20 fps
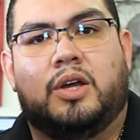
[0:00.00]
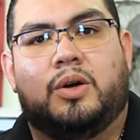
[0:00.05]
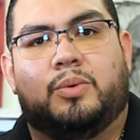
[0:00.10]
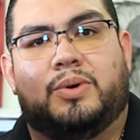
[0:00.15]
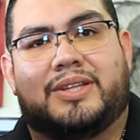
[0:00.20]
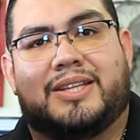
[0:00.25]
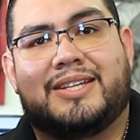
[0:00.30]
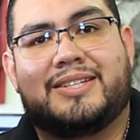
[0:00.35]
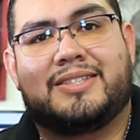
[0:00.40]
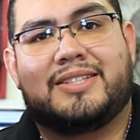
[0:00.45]

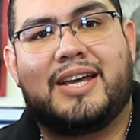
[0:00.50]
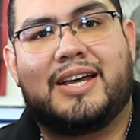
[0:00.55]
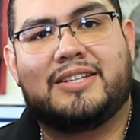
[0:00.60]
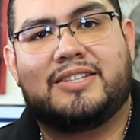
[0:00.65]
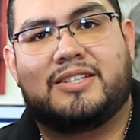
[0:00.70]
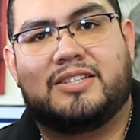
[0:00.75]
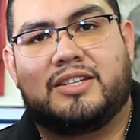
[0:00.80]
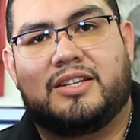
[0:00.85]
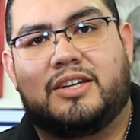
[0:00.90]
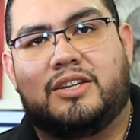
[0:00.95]
What this
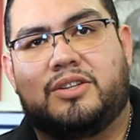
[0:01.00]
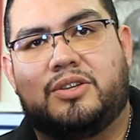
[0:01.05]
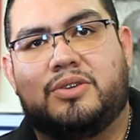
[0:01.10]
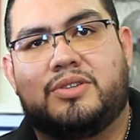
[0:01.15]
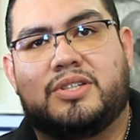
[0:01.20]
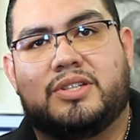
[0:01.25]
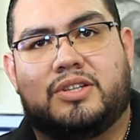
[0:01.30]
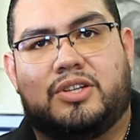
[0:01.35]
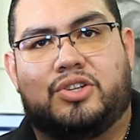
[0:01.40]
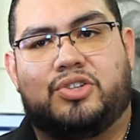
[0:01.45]
test is gonna do
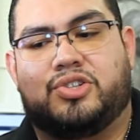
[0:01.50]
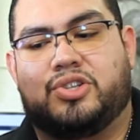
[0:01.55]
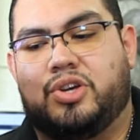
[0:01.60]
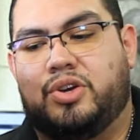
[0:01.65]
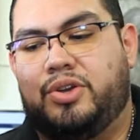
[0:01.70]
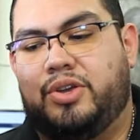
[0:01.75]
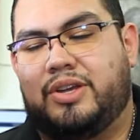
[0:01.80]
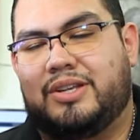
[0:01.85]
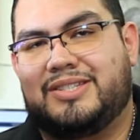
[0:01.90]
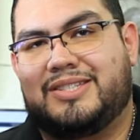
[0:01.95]
is gonna show
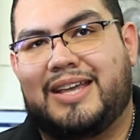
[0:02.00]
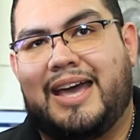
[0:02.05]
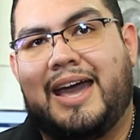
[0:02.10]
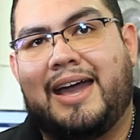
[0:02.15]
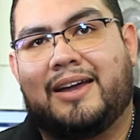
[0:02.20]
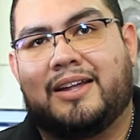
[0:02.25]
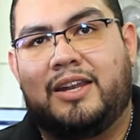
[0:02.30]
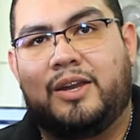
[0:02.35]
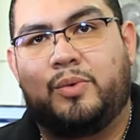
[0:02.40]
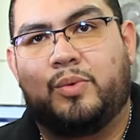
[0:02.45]
you
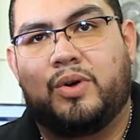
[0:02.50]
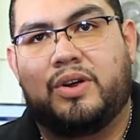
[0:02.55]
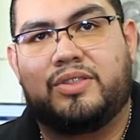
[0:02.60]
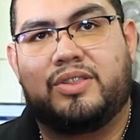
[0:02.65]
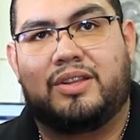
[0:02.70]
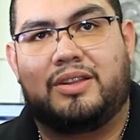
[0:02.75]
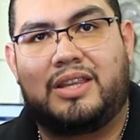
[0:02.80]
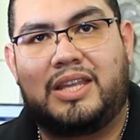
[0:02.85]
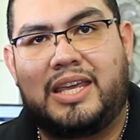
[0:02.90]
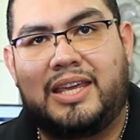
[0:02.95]
exactly where
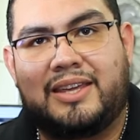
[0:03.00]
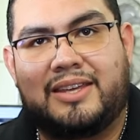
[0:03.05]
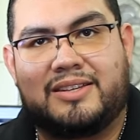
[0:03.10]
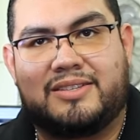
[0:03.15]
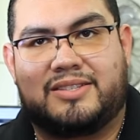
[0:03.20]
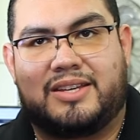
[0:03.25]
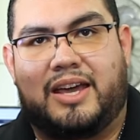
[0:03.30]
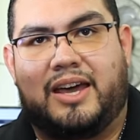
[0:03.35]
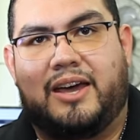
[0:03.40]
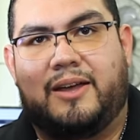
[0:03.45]
the leak
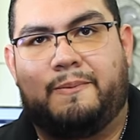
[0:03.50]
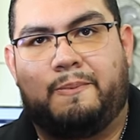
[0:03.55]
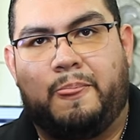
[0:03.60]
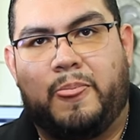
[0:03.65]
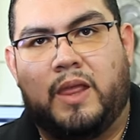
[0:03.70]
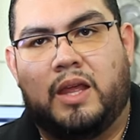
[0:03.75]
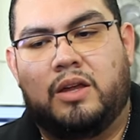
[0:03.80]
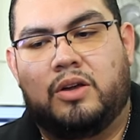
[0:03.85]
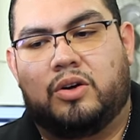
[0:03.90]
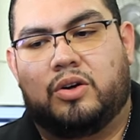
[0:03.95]
is at
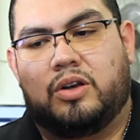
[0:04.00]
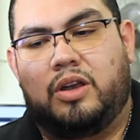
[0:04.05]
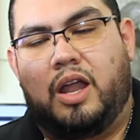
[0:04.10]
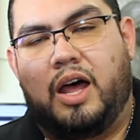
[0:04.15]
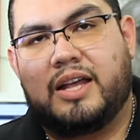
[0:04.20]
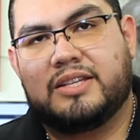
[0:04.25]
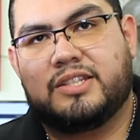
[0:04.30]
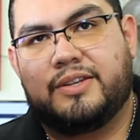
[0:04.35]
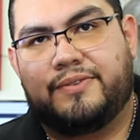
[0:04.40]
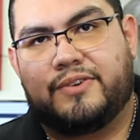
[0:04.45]
or
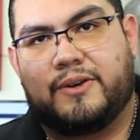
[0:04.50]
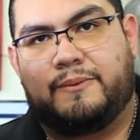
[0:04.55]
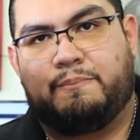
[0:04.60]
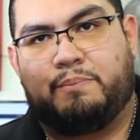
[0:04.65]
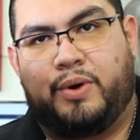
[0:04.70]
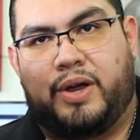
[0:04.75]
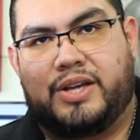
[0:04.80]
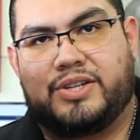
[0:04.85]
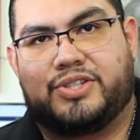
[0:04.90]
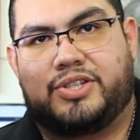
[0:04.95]
loss of
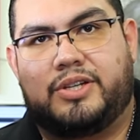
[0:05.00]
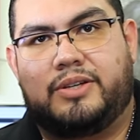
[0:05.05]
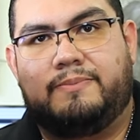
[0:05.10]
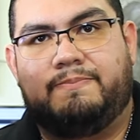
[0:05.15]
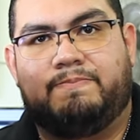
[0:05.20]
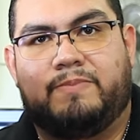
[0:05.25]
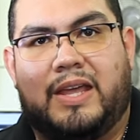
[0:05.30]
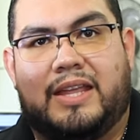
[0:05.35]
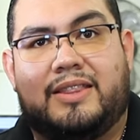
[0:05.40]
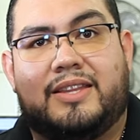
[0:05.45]
compression,
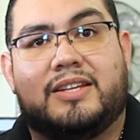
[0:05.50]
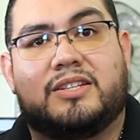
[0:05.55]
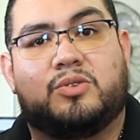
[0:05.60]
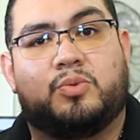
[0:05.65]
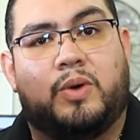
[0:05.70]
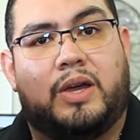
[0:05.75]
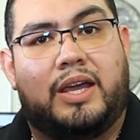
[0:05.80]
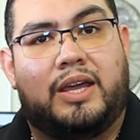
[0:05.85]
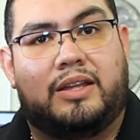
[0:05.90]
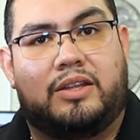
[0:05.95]
and this
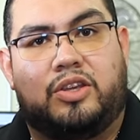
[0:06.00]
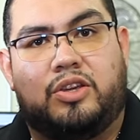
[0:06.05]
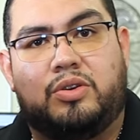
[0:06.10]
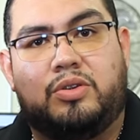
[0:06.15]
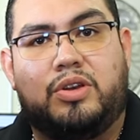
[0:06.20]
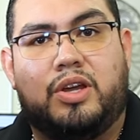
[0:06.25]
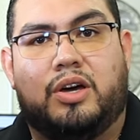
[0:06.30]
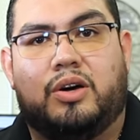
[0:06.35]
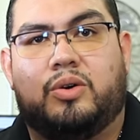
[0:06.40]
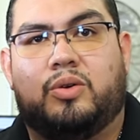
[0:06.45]
way you
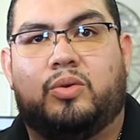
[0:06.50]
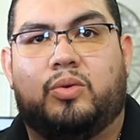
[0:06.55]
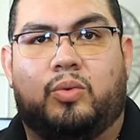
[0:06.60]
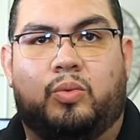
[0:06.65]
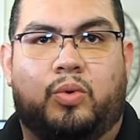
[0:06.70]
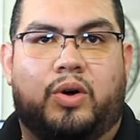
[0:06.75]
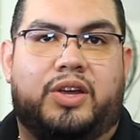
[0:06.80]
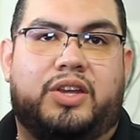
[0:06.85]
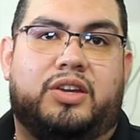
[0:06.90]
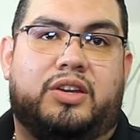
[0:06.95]
know
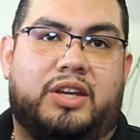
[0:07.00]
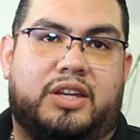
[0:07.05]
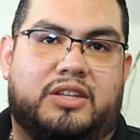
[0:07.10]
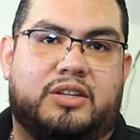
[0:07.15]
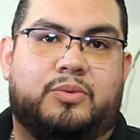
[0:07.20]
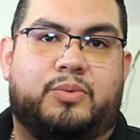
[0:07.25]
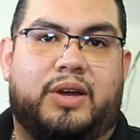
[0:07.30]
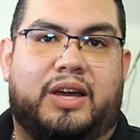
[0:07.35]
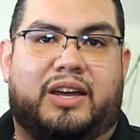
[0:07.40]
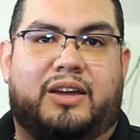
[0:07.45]
what you need
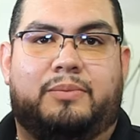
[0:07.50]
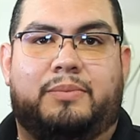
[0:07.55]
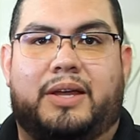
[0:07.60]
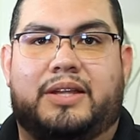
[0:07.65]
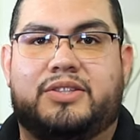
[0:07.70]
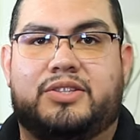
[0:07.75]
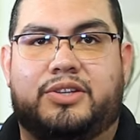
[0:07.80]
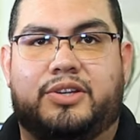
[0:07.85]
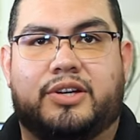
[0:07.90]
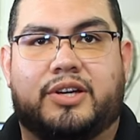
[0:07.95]
to
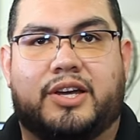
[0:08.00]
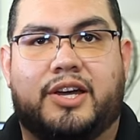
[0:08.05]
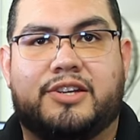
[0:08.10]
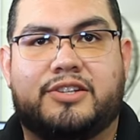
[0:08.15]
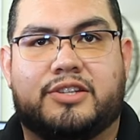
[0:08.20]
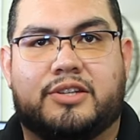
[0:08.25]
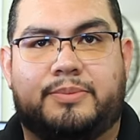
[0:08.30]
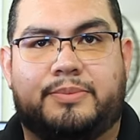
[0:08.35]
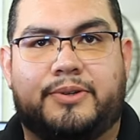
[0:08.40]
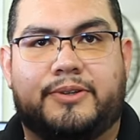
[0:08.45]
recommend to your
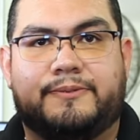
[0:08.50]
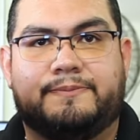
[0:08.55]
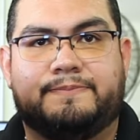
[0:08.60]
customer.